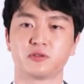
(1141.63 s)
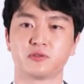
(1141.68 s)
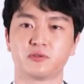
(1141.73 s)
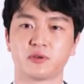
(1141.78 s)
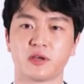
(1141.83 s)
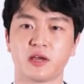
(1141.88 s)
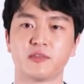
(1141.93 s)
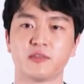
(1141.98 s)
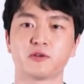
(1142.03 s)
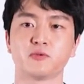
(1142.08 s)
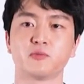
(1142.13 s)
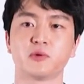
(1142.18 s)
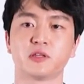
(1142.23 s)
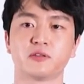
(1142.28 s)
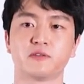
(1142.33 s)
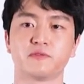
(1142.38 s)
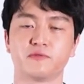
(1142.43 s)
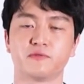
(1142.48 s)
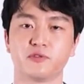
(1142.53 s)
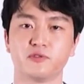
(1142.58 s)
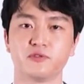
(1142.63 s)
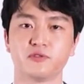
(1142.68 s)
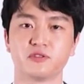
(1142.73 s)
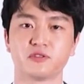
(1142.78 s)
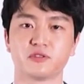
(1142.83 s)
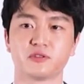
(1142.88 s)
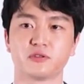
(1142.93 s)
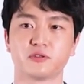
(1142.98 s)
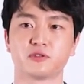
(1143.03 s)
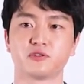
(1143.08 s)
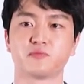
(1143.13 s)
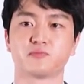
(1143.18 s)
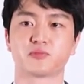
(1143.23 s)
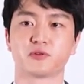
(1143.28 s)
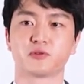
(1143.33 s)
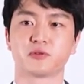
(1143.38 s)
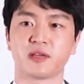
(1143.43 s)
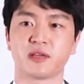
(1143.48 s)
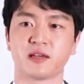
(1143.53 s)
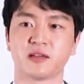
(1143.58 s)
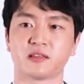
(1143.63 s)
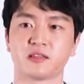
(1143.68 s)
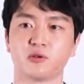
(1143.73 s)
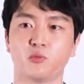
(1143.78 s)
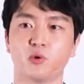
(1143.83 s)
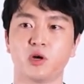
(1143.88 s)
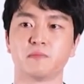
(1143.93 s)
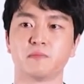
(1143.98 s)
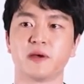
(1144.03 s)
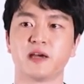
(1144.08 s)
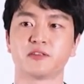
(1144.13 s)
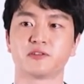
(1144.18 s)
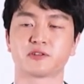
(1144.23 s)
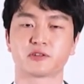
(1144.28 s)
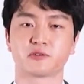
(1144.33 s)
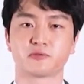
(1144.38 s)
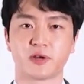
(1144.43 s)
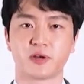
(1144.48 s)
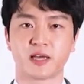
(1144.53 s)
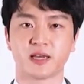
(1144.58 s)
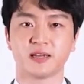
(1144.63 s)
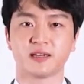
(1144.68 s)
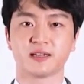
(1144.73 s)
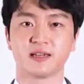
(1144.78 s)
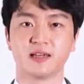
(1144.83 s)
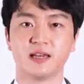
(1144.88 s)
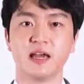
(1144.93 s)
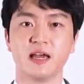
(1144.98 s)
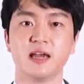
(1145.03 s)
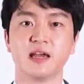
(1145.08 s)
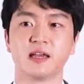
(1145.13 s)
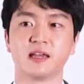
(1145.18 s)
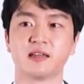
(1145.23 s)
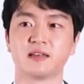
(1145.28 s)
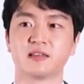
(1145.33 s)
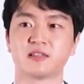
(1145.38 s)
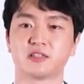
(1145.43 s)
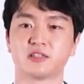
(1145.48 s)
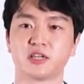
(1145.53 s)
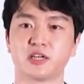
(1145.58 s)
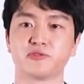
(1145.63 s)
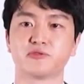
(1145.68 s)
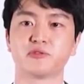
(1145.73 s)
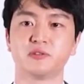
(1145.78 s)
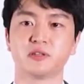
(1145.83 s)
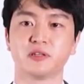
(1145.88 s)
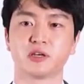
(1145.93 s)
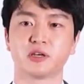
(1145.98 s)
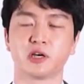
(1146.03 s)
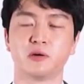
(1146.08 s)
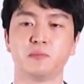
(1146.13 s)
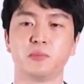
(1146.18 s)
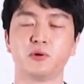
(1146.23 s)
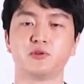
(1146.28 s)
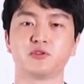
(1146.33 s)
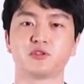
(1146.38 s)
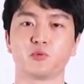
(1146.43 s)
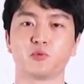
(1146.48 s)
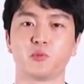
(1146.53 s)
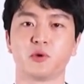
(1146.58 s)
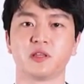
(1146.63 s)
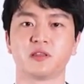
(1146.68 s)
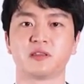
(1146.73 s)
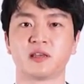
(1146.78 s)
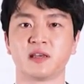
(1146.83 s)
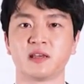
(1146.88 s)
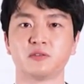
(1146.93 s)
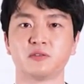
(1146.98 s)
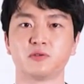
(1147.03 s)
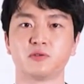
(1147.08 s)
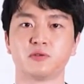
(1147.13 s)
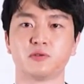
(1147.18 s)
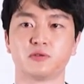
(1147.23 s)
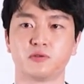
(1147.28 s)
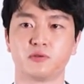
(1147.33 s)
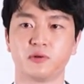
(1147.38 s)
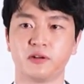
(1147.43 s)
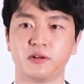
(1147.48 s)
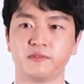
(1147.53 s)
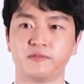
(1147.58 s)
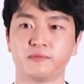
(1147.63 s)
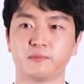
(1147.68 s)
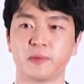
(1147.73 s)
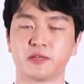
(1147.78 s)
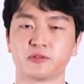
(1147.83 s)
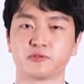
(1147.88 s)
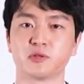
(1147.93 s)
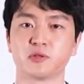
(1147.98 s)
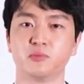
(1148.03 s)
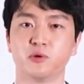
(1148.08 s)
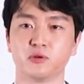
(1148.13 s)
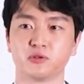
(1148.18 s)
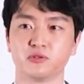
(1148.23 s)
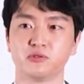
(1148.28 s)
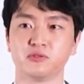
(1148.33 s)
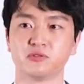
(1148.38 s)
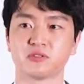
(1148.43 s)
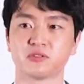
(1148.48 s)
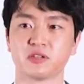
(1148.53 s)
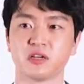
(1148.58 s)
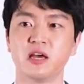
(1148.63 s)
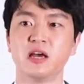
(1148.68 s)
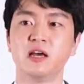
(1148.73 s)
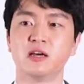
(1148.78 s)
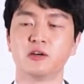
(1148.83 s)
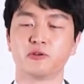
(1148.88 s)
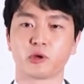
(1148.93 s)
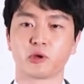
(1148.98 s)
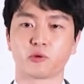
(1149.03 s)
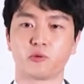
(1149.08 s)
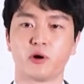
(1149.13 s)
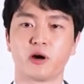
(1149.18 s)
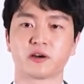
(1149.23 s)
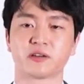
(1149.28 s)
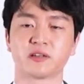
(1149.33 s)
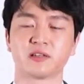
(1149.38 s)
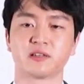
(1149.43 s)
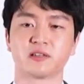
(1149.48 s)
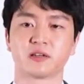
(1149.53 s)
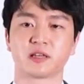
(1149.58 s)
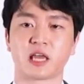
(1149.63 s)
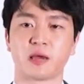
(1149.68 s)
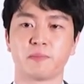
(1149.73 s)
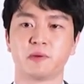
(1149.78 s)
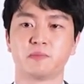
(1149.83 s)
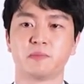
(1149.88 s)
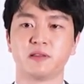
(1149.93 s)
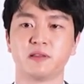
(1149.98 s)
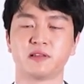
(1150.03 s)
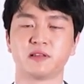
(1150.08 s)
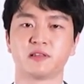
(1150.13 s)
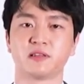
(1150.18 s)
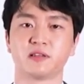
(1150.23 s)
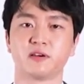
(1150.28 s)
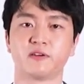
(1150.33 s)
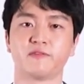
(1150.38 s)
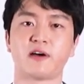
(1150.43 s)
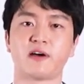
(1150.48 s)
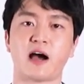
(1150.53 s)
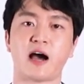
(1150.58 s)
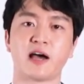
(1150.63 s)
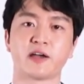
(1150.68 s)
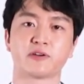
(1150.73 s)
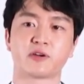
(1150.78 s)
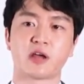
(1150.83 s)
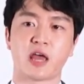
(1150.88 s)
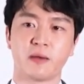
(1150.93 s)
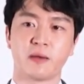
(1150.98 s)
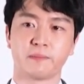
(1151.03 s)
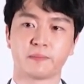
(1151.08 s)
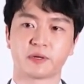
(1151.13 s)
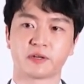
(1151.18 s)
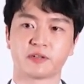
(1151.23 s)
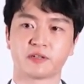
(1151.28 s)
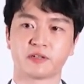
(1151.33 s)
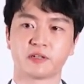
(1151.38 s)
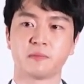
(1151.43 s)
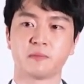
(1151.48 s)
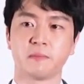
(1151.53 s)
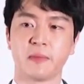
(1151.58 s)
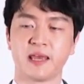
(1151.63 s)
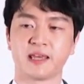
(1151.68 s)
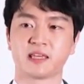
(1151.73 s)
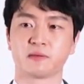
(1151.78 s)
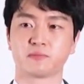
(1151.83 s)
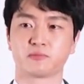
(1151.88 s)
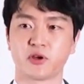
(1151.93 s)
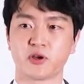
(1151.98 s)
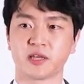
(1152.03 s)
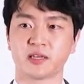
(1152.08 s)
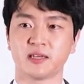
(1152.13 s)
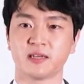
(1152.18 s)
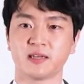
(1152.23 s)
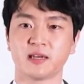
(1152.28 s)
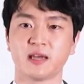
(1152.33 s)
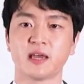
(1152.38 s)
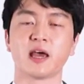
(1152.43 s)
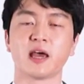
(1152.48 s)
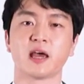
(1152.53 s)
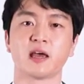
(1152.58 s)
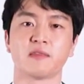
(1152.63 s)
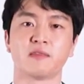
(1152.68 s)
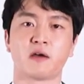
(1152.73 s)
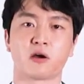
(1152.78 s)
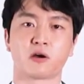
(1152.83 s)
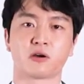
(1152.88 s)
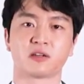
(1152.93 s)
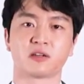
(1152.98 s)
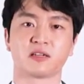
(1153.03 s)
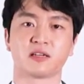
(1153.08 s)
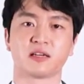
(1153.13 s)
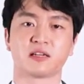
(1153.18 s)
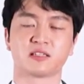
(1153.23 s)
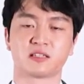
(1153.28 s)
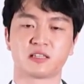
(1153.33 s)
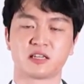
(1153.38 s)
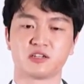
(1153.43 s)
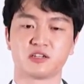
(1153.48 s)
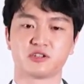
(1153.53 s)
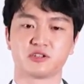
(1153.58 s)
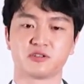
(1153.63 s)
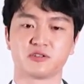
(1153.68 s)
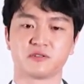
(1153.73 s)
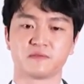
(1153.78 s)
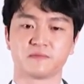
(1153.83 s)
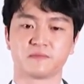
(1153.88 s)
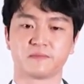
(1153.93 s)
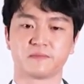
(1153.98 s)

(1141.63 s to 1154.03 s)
together with the fuse to protect the one battery rack, it is generally composed with 10 to 12 battery modules, requiring the capability of higher ampere making breaking and arc extinction.